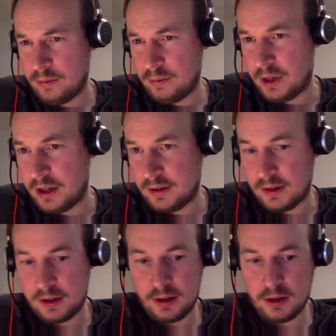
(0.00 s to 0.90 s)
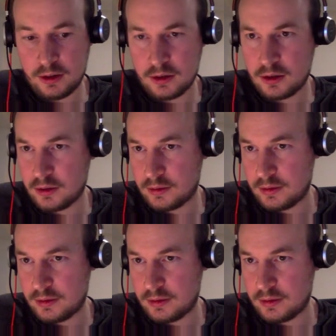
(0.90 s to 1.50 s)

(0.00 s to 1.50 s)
paste it here.